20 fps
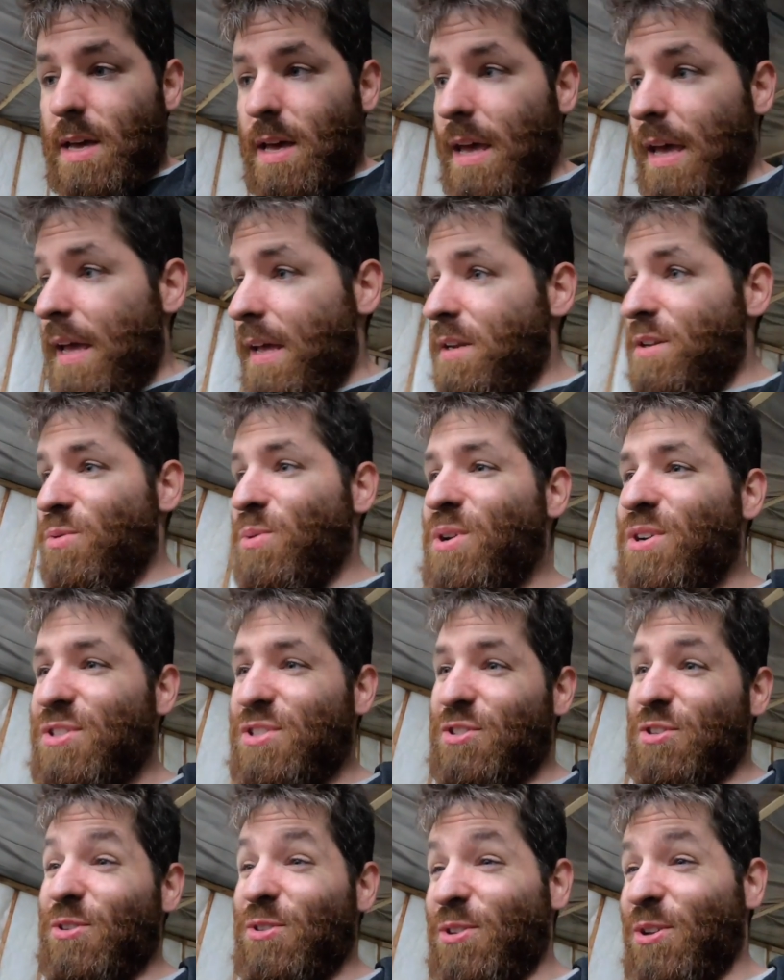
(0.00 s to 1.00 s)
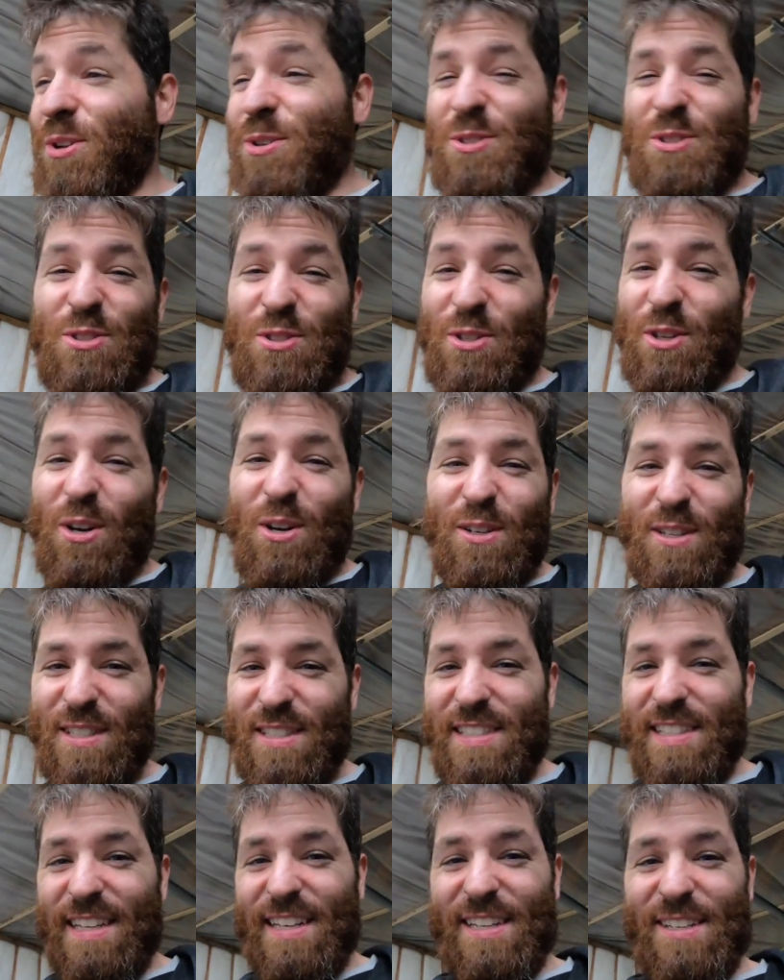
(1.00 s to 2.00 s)
And we are so close to starting
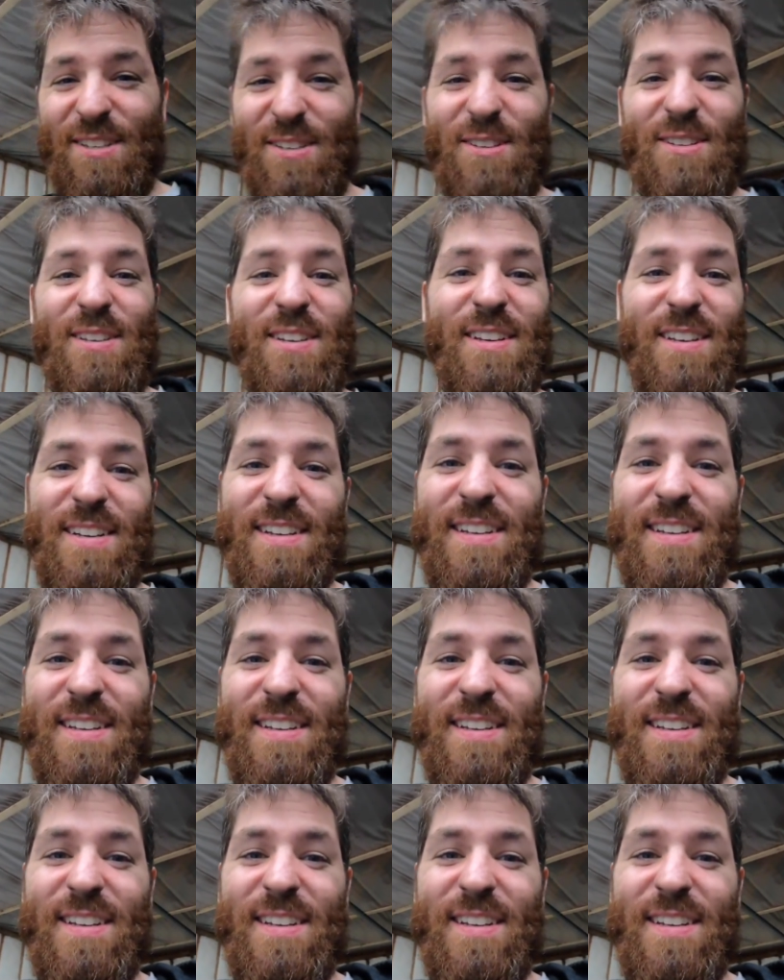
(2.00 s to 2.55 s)
this thing, dude.